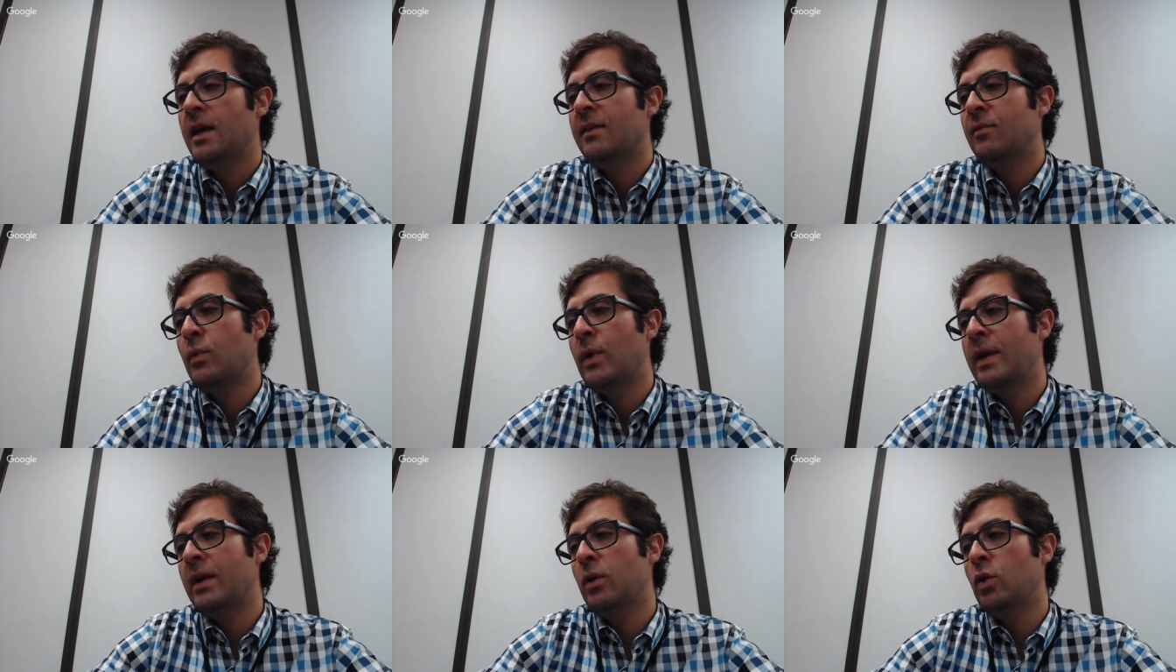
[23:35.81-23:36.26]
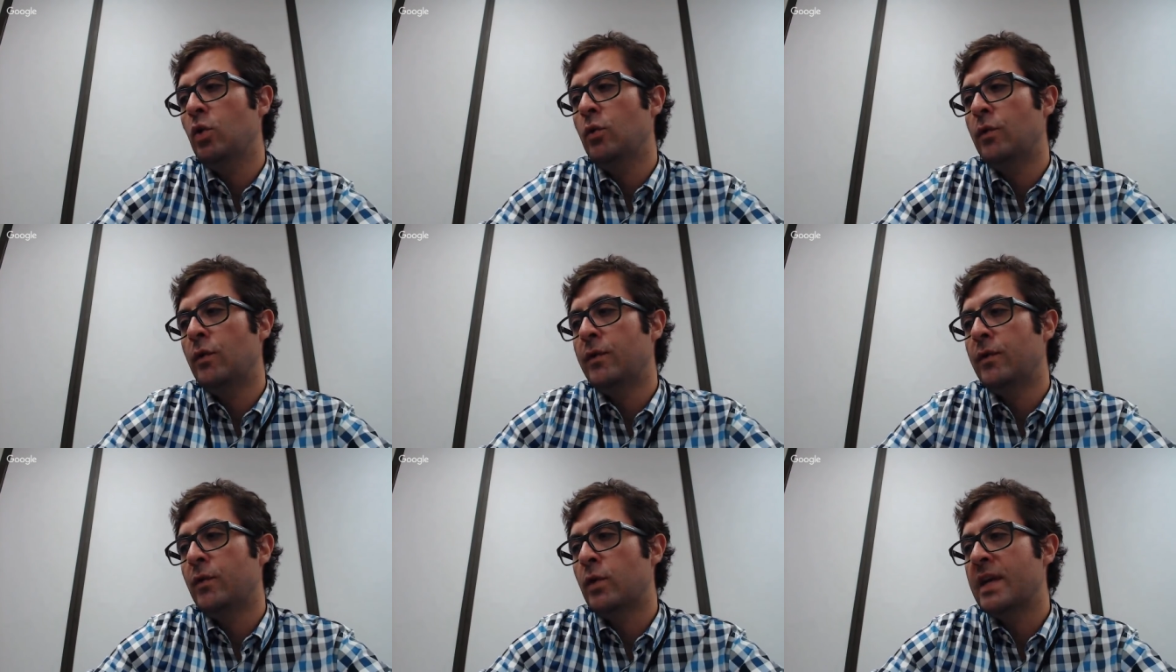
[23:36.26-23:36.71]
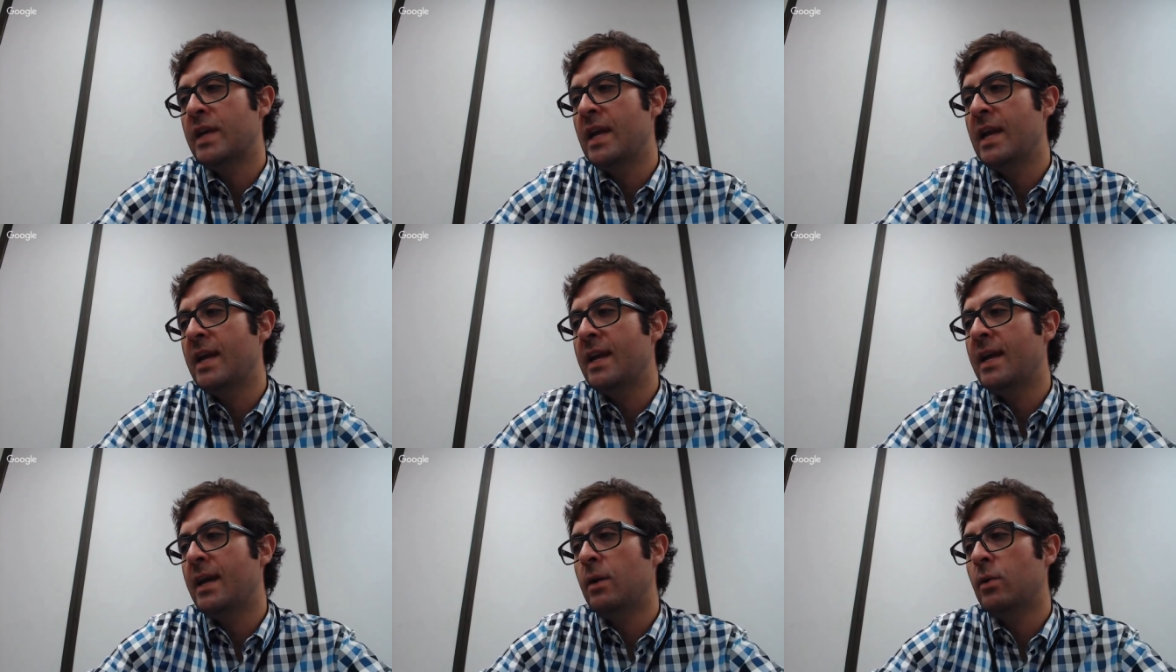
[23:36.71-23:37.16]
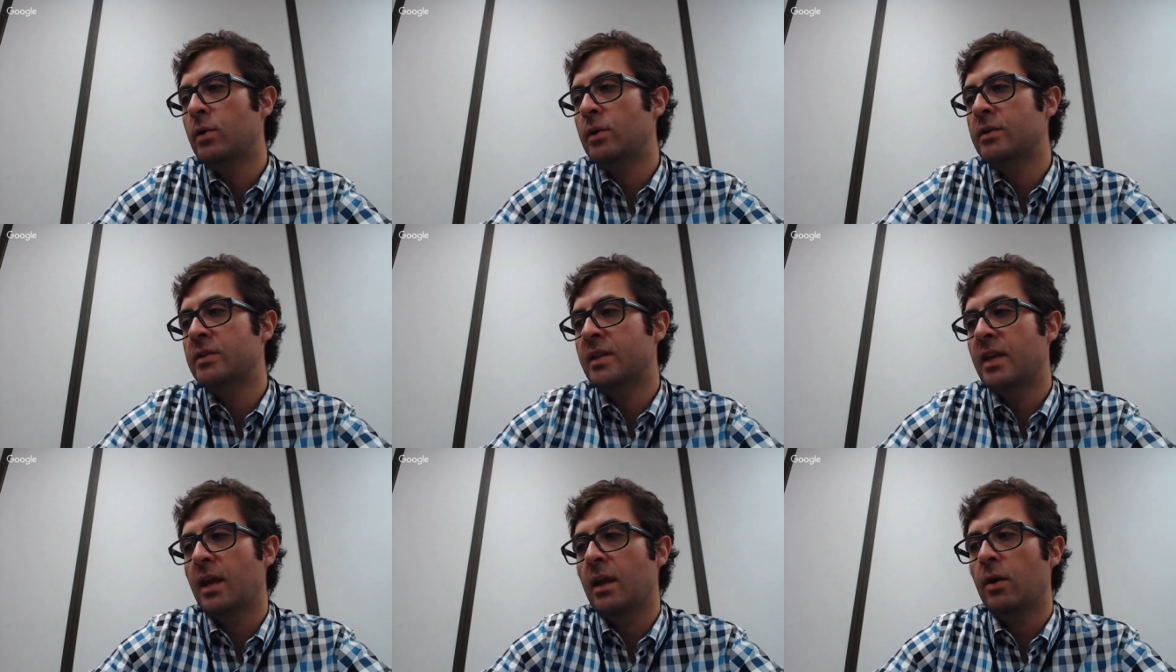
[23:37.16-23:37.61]
I've waited over 48
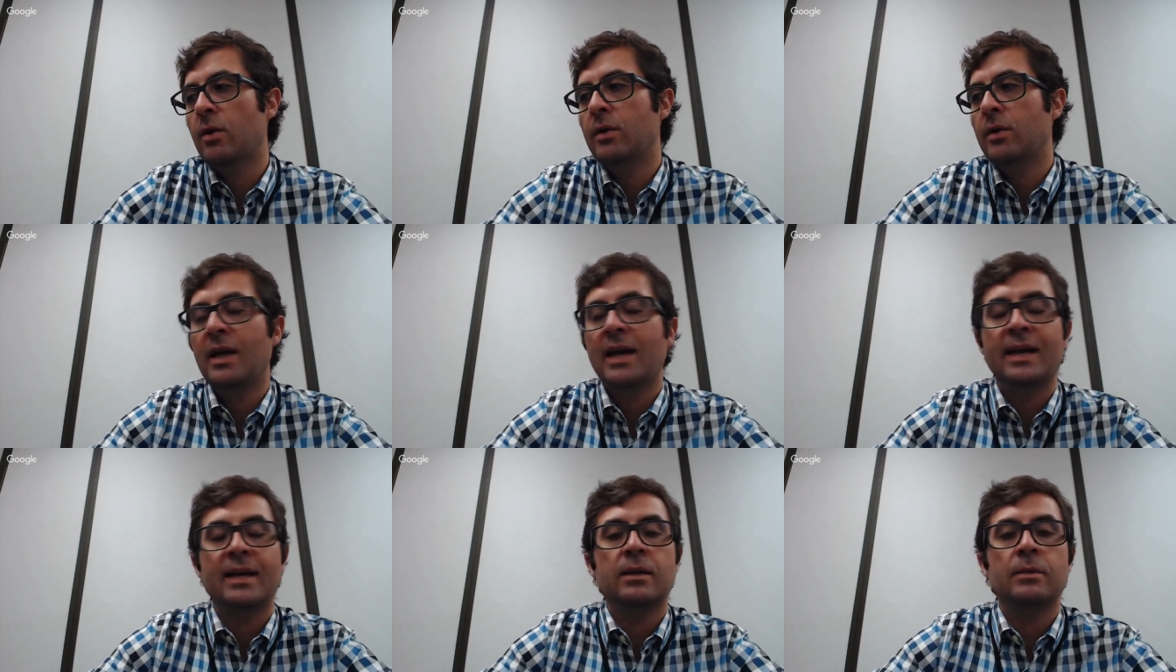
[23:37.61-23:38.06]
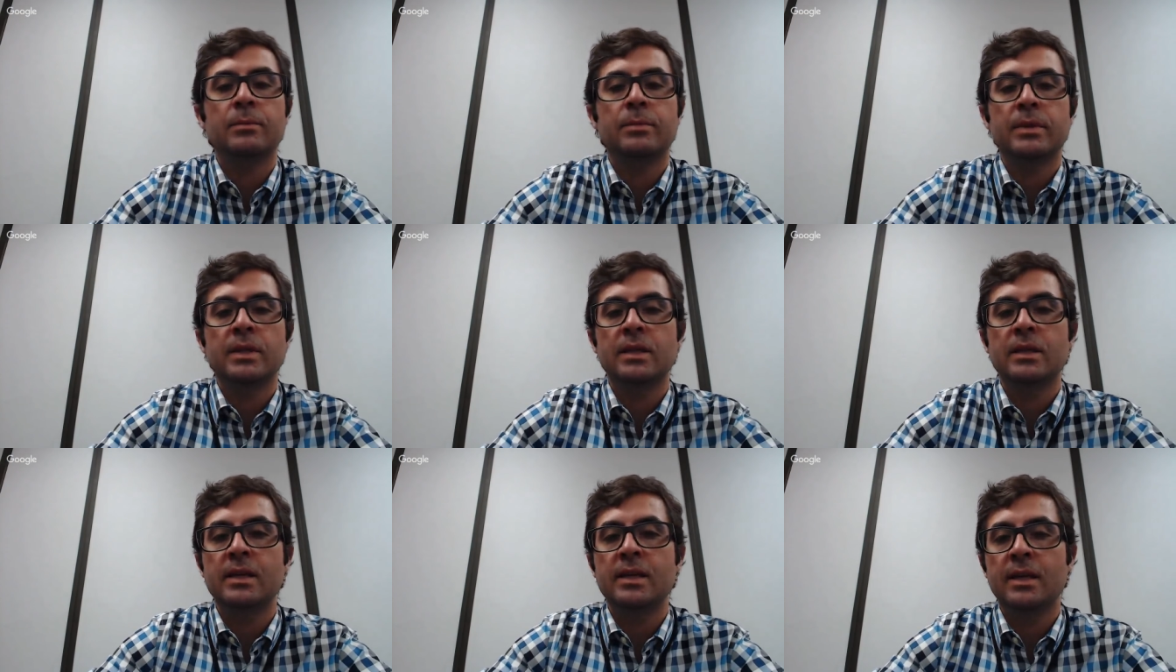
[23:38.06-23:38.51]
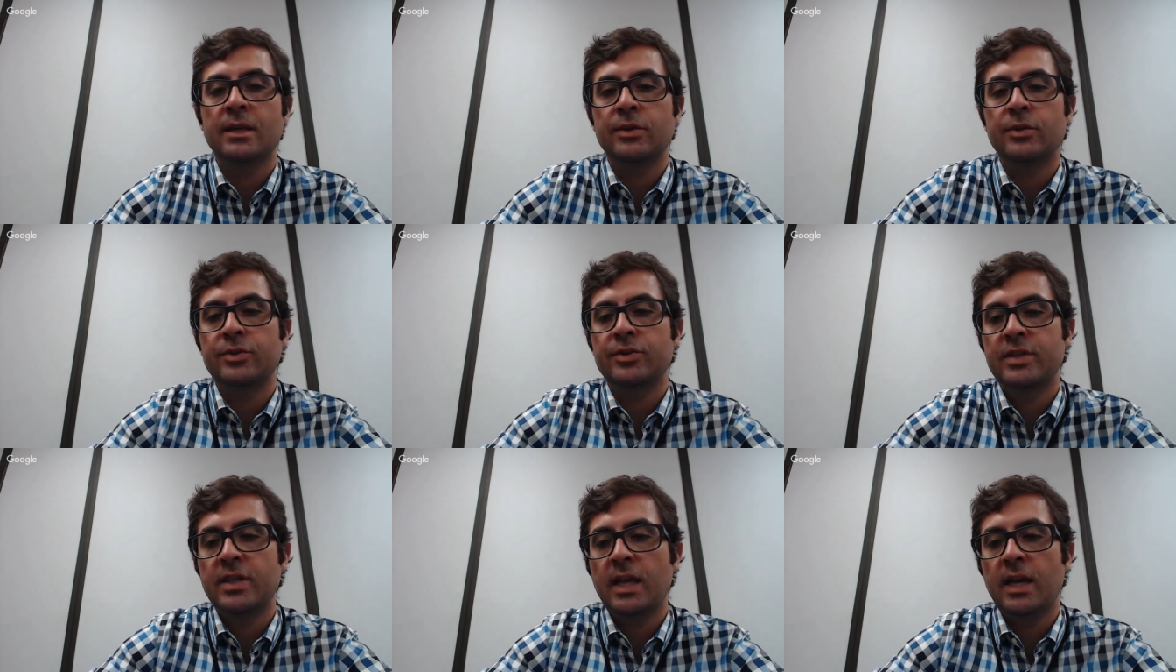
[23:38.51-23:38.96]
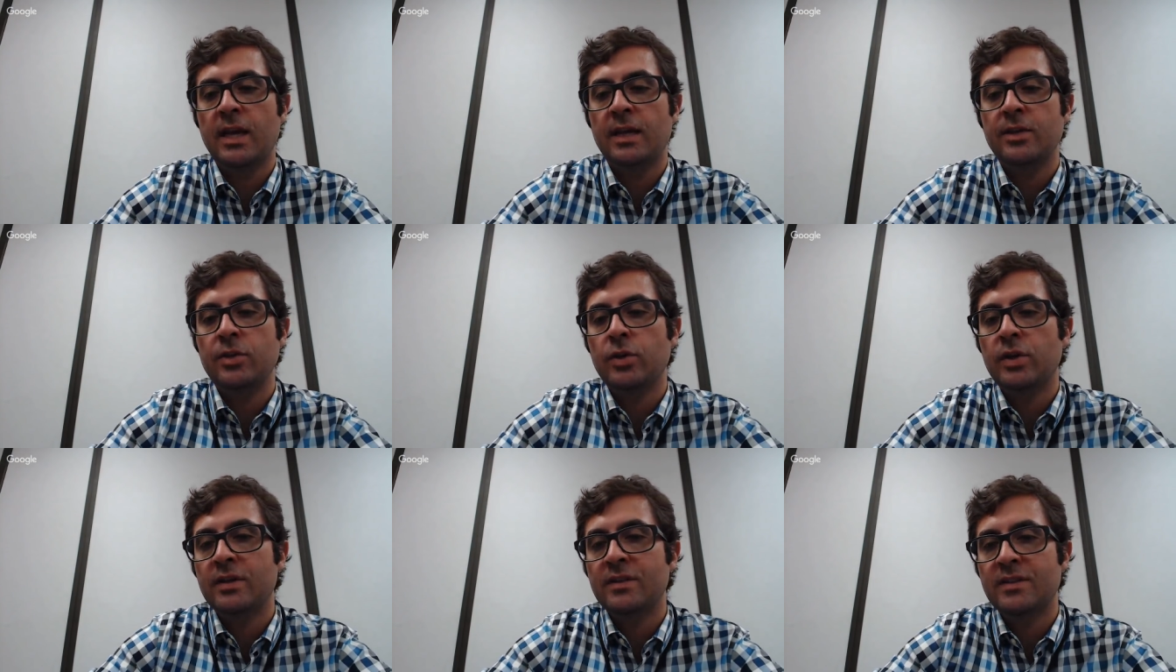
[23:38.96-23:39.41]
hours, Karen. I completely
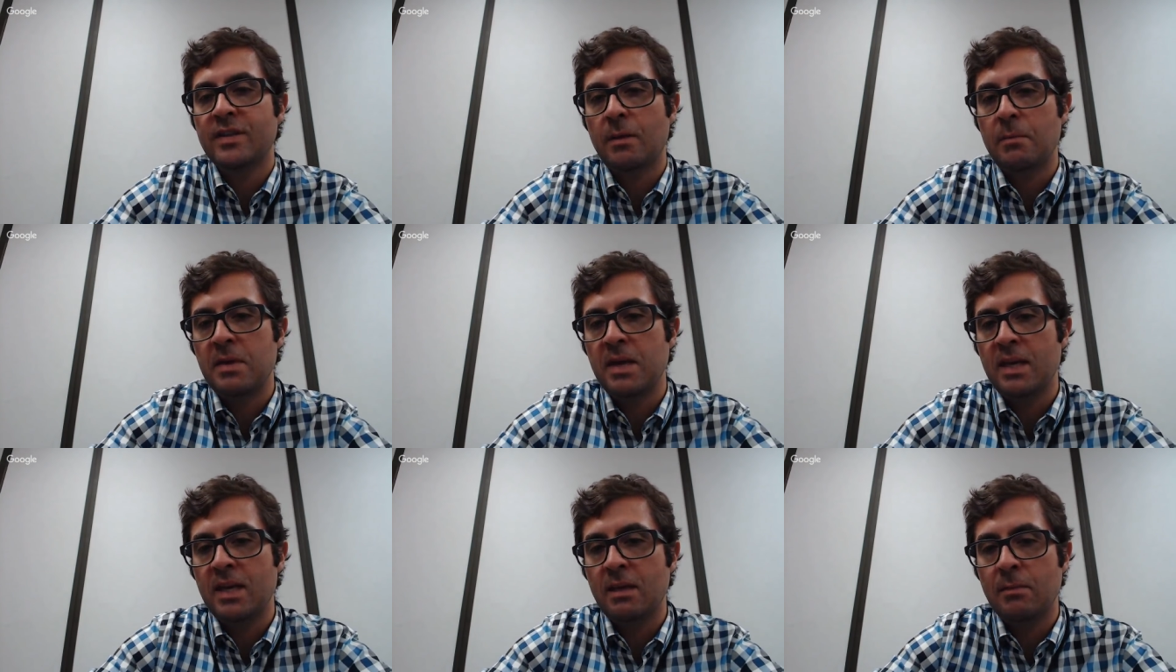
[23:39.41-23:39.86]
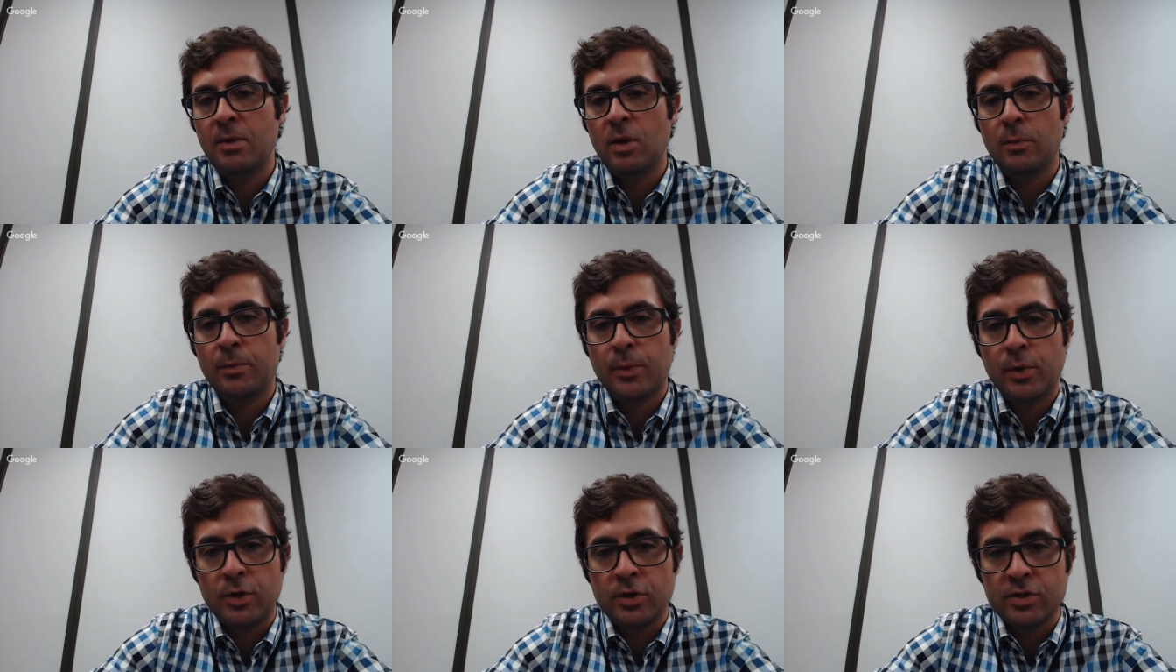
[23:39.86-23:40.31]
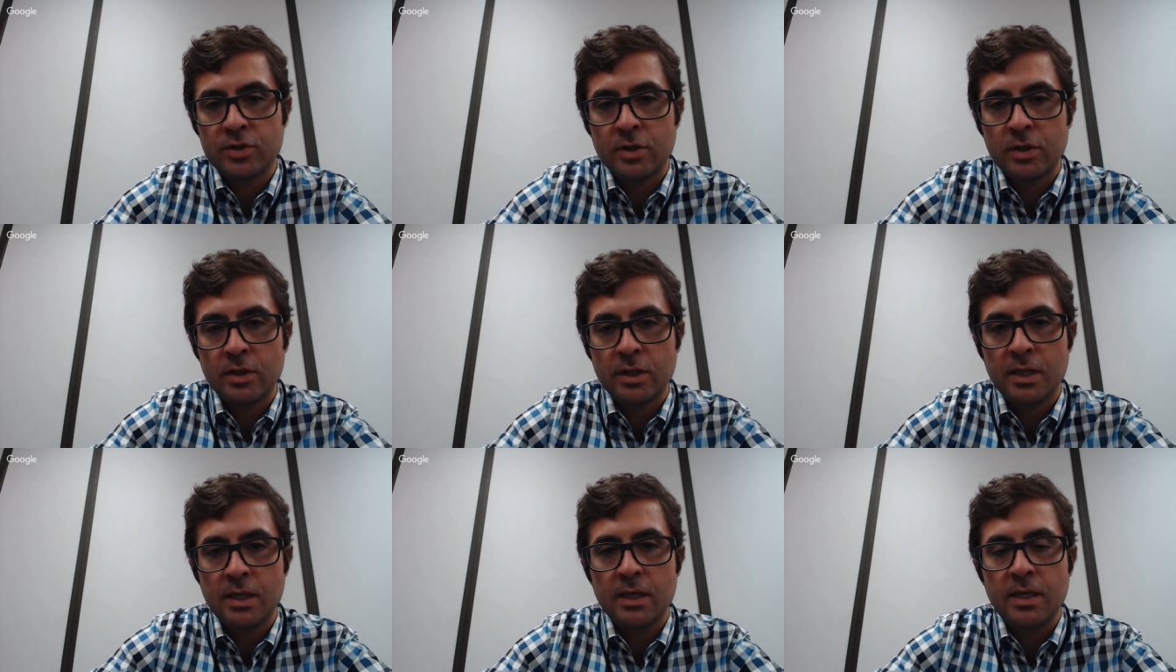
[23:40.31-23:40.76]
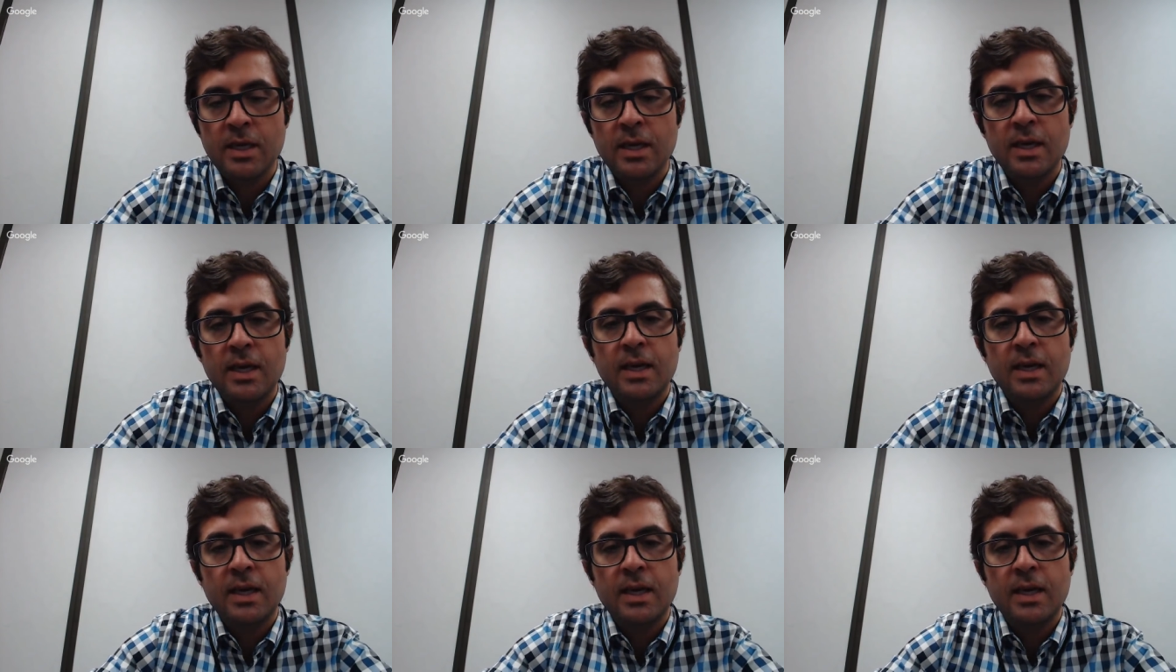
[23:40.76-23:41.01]
understand. You can send me an email personally.